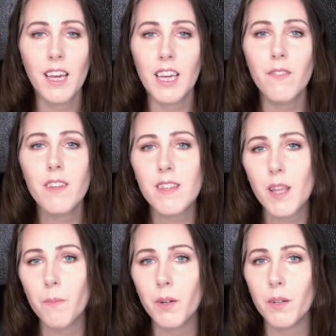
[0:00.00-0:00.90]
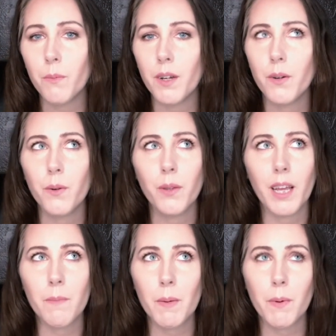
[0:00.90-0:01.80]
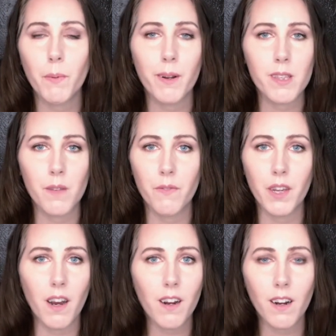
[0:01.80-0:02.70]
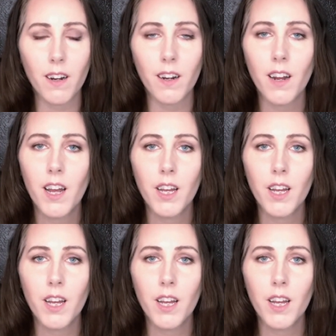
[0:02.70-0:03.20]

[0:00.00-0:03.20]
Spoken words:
Even someone who like maybe works in VR,